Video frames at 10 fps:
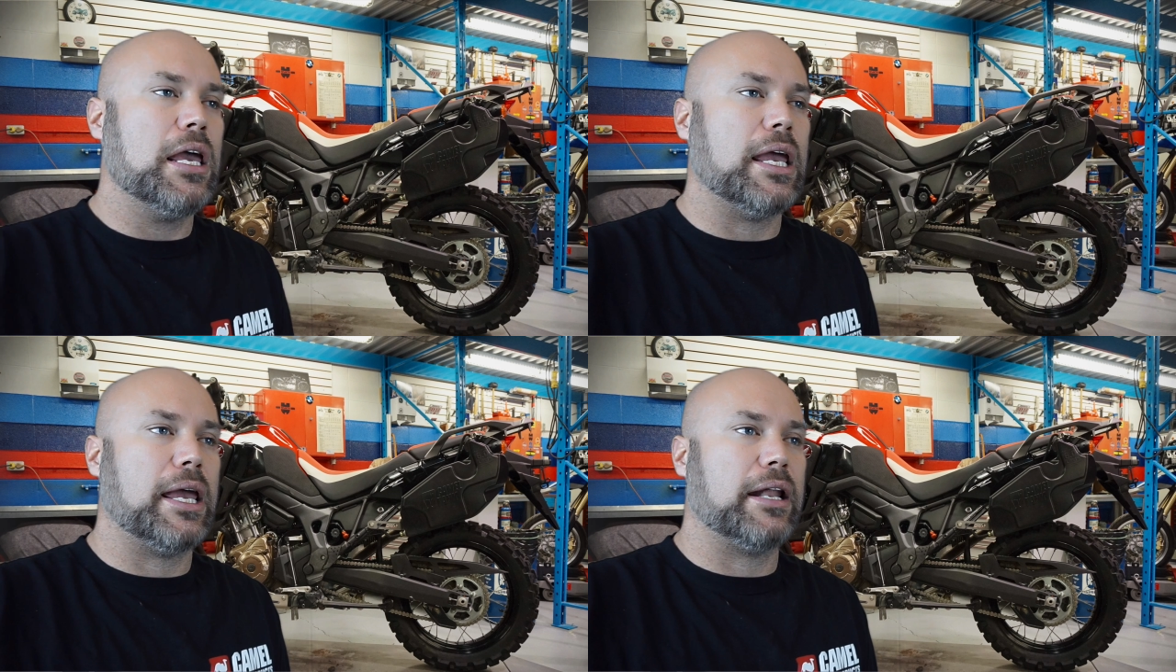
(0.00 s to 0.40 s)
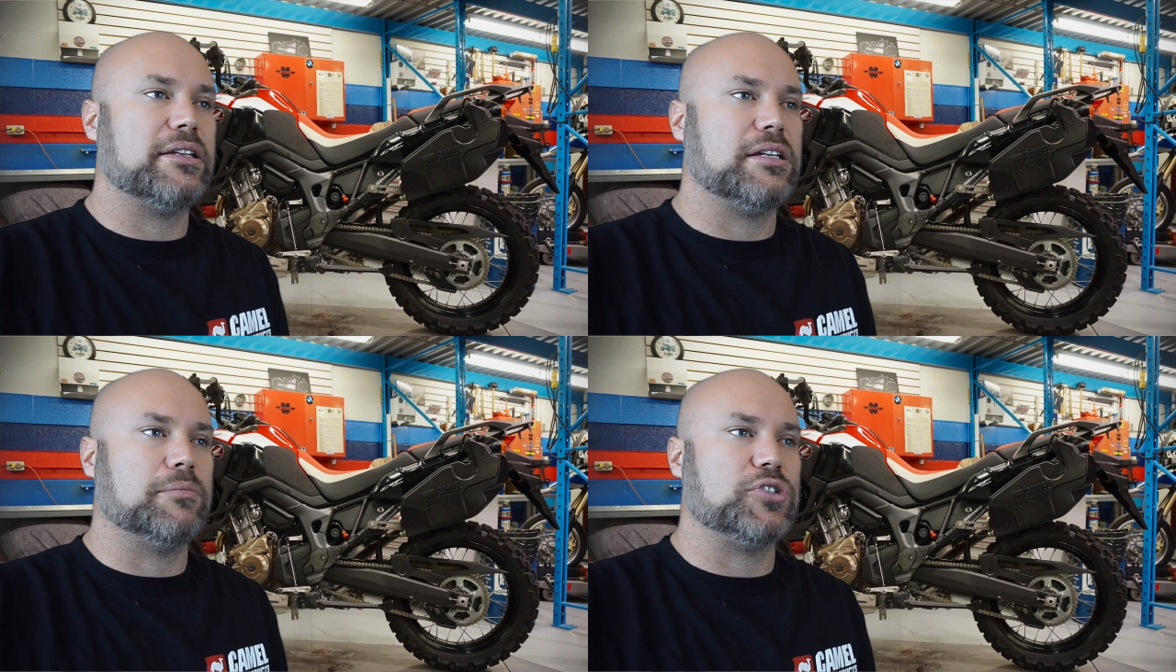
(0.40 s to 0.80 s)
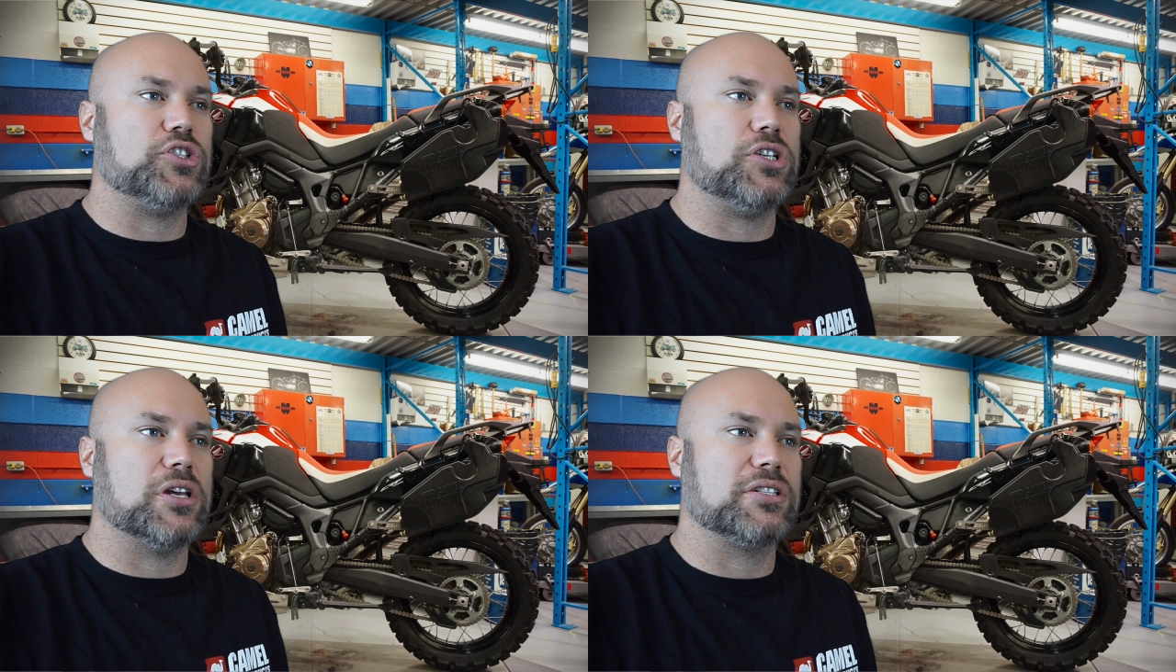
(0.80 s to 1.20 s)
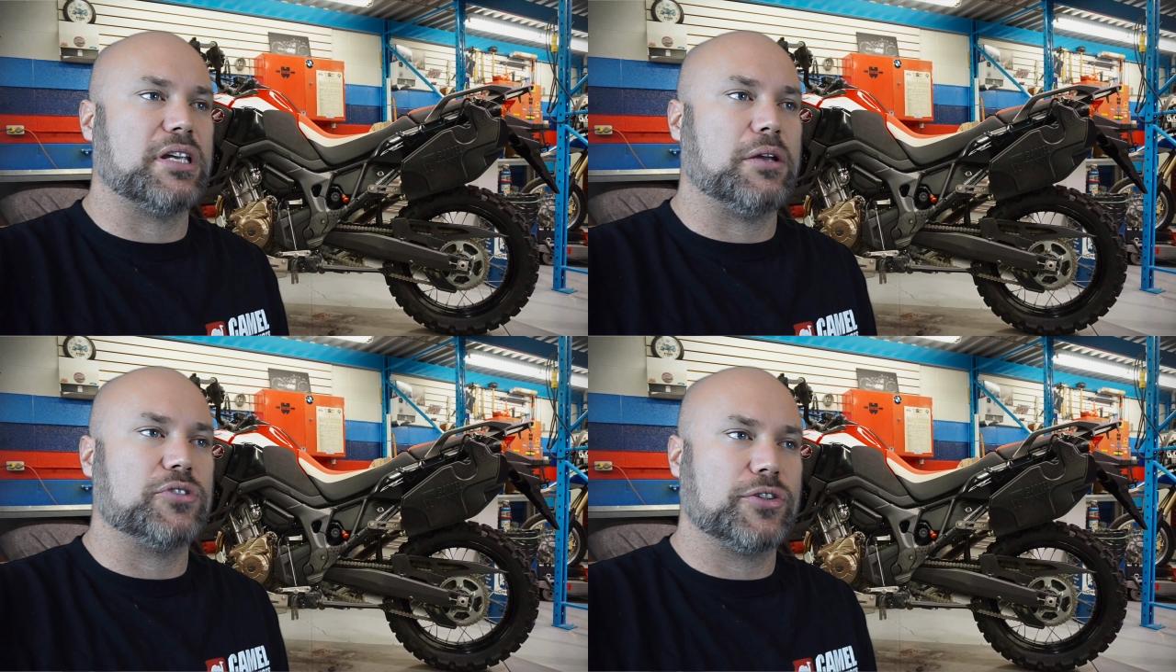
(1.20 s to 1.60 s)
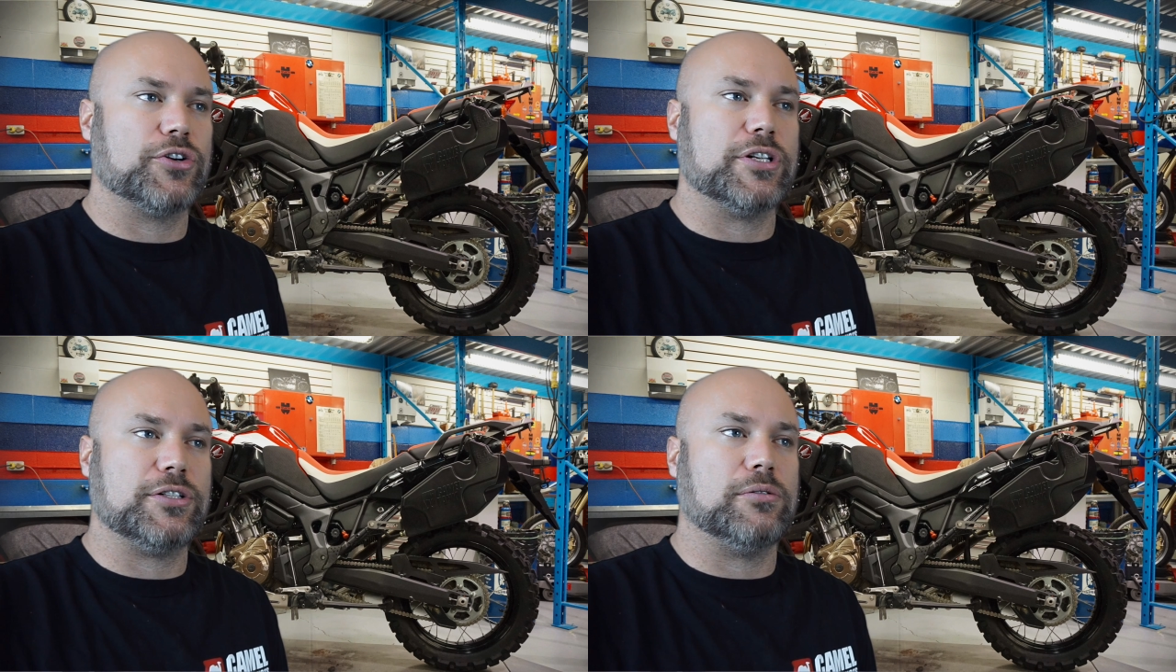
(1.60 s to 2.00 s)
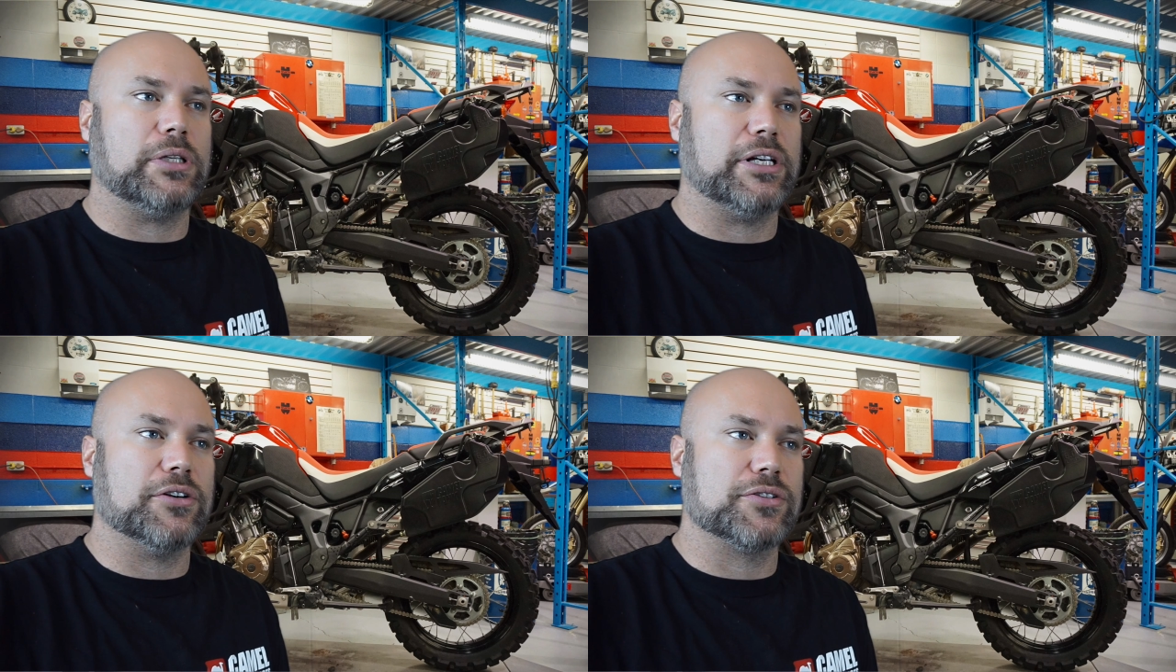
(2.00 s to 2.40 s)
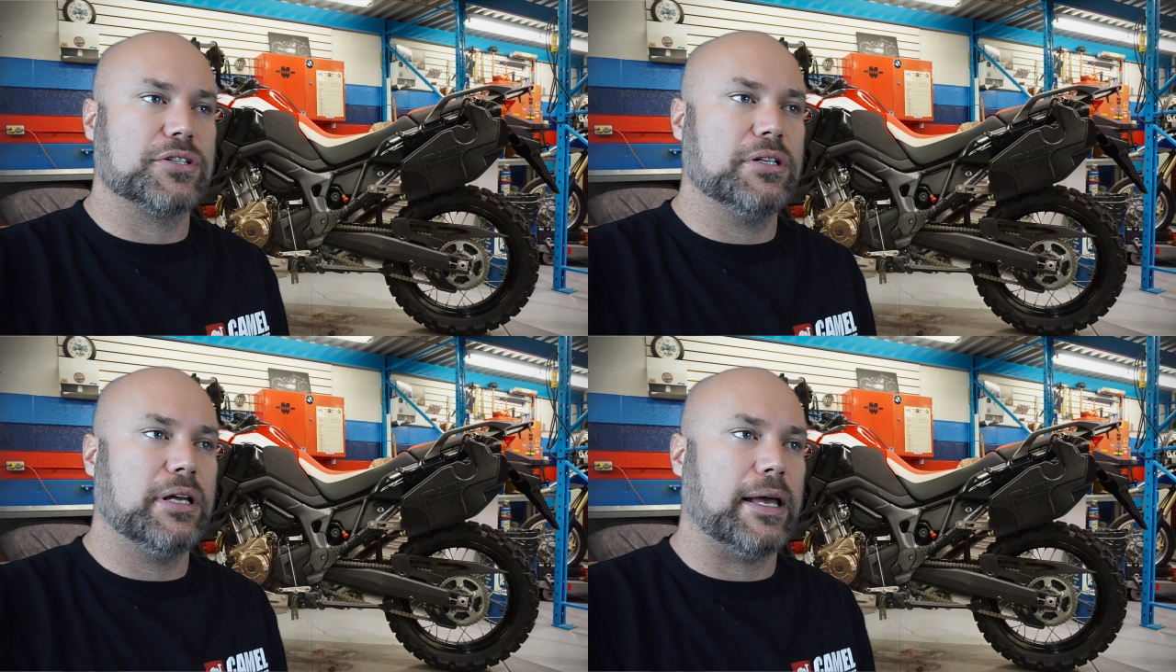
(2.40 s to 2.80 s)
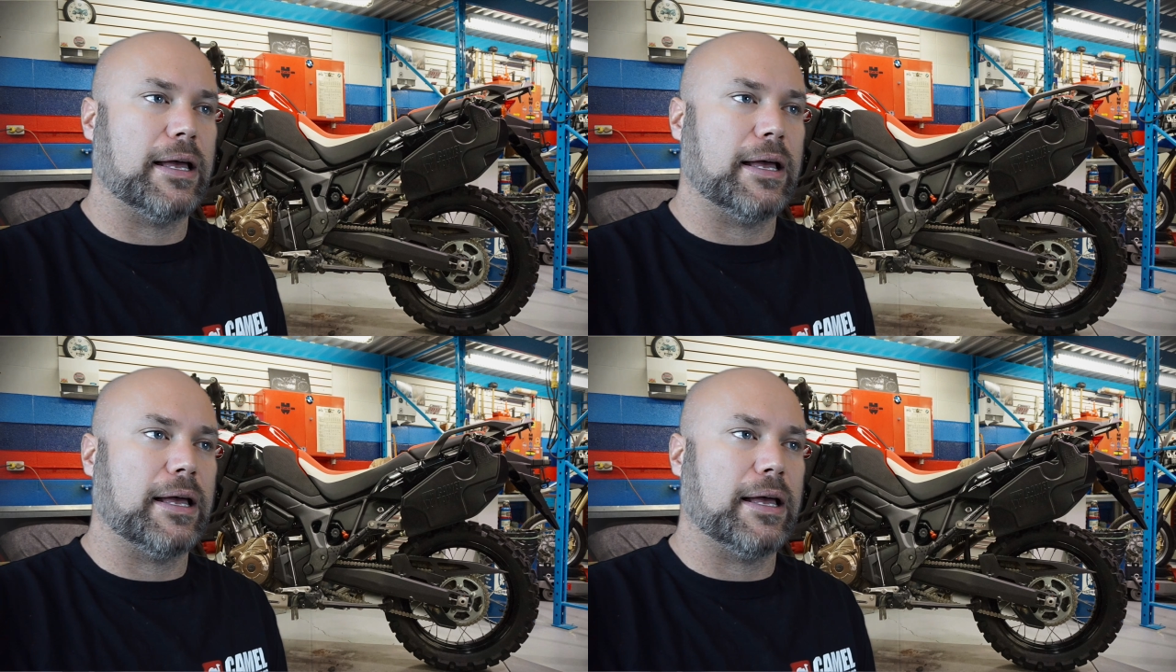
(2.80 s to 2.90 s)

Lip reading: and Tim's GSA was 32 liters.